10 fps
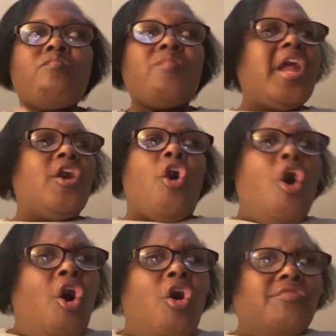and
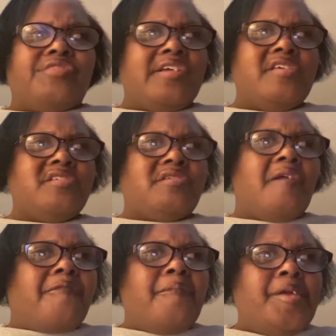all that he's done
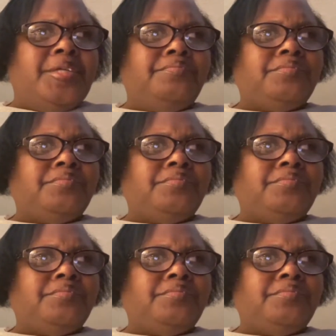for me,